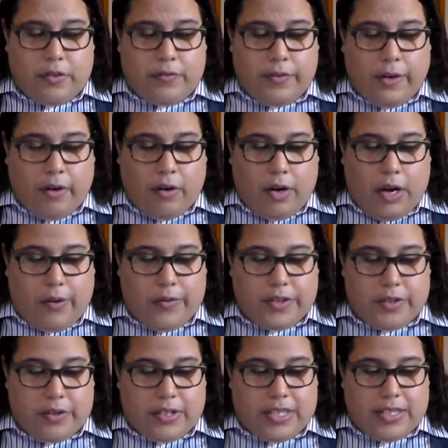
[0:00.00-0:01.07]
inferior
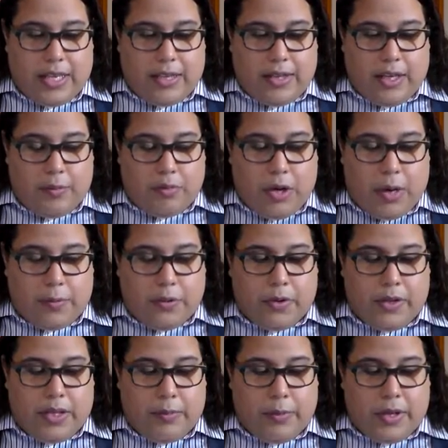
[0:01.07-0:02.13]
officers as they think proper
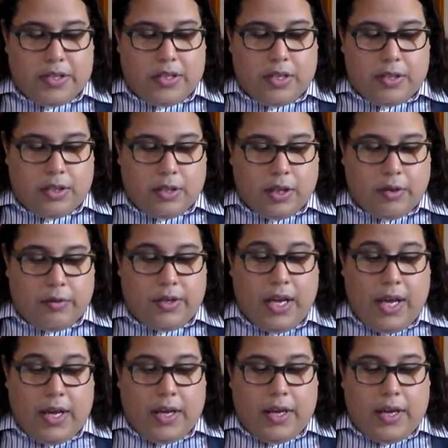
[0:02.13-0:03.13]
in the President alone,